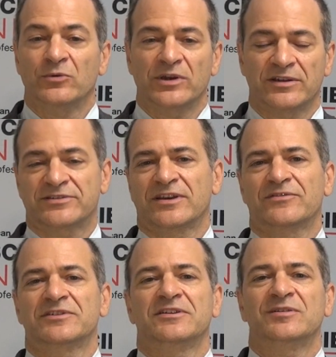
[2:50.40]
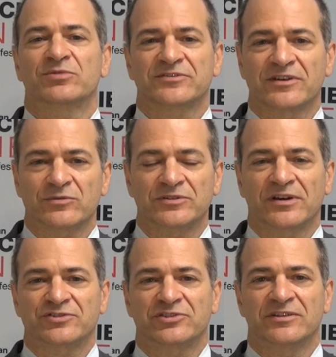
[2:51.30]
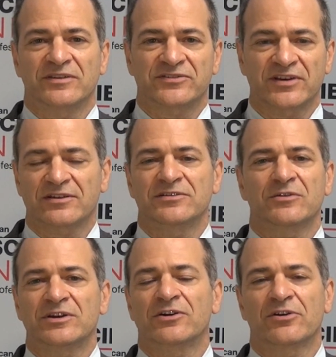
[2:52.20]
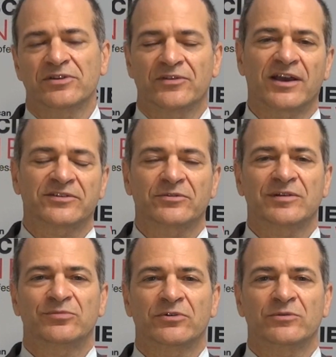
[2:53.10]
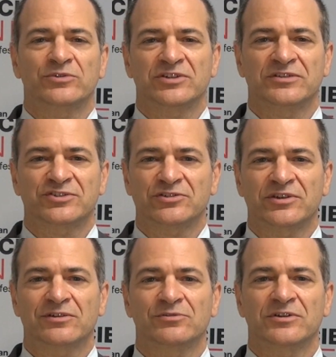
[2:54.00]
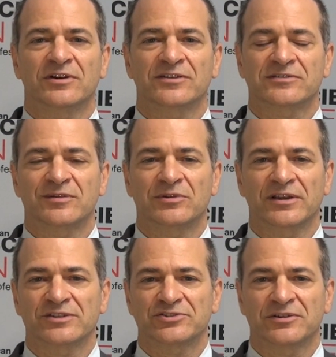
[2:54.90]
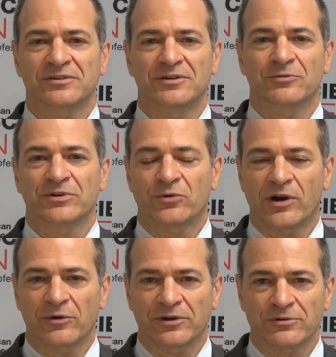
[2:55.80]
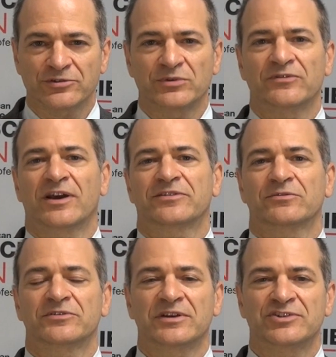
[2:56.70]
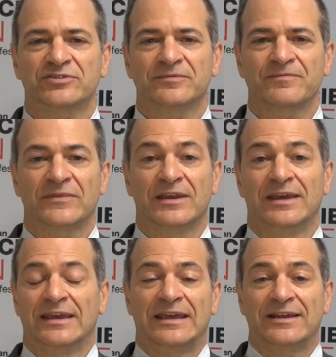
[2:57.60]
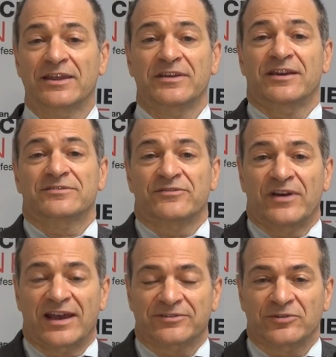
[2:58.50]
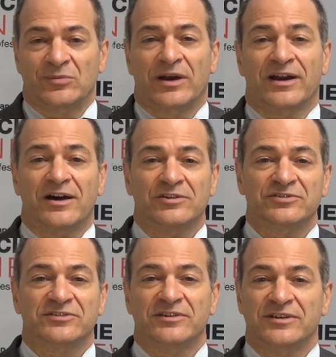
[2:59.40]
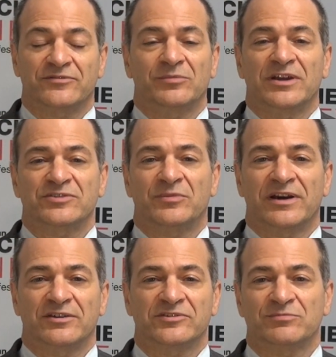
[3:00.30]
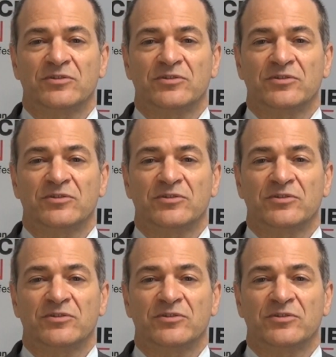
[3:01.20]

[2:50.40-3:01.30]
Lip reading: We had a 17% reduction in the secondary cardiovascular endpoint, which additionally included unstable angina requiring urgent revascularization. And I think as a vascular biologist and inflammation biologist,